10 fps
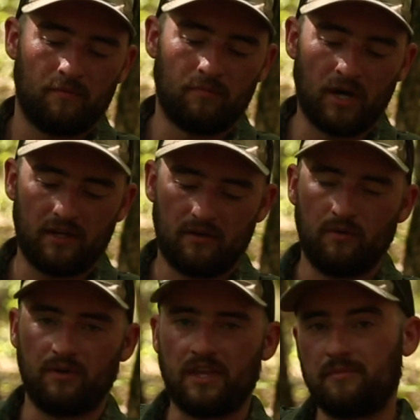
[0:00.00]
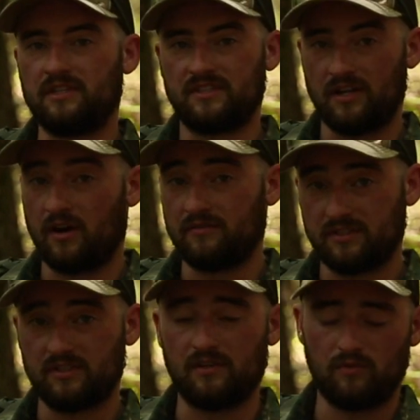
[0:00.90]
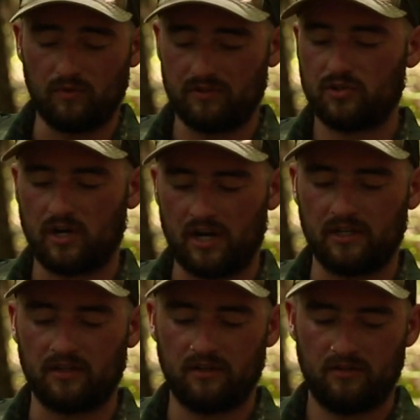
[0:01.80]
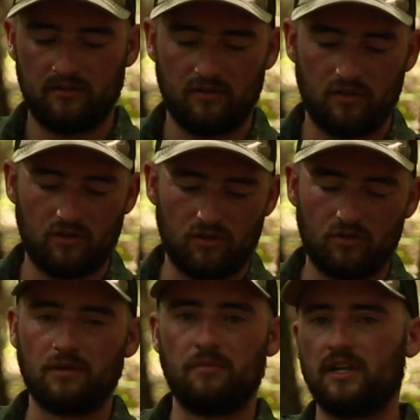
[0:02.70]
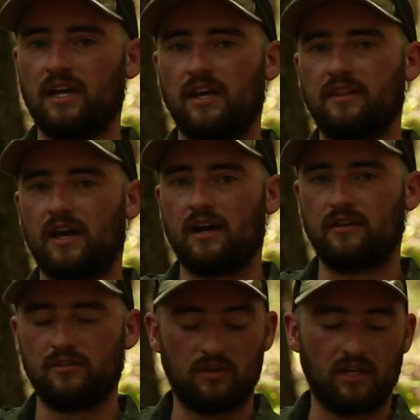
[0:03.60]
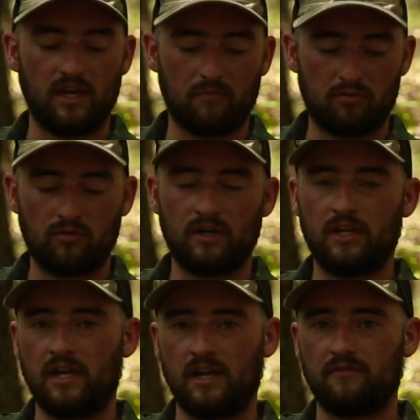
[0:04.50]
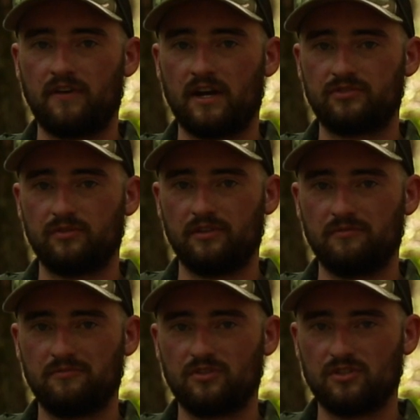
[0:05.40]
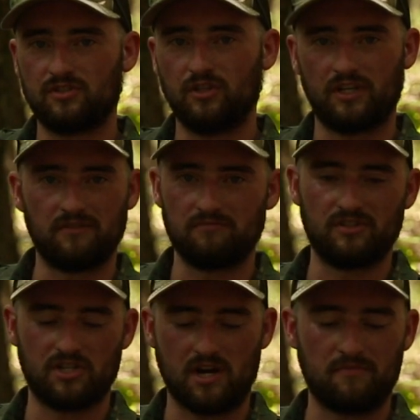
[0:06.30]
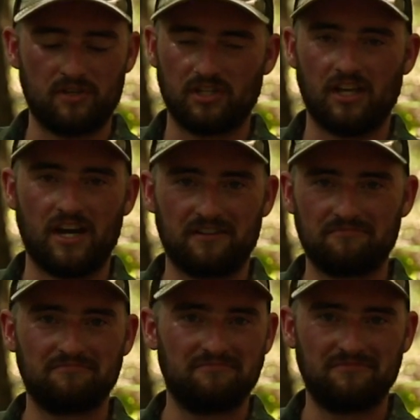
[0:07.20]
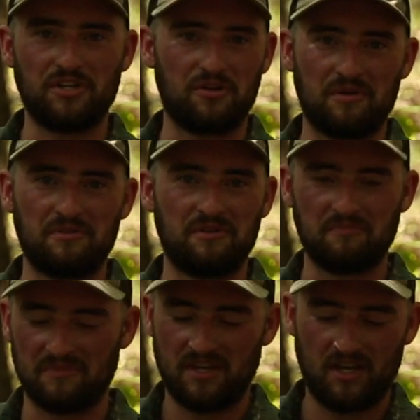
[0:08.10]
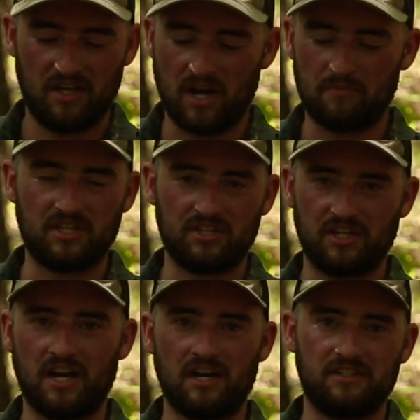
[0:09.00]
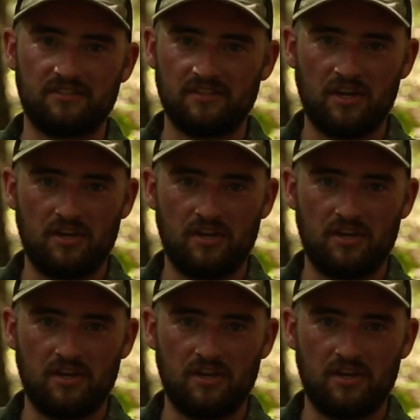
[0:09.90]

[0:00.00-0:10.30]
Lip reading: but with that being said, obviously with training you can mitigate that and you can get pretty dang fast with it. Just look at Jerry Michalak, you know what I mean? Competition guys,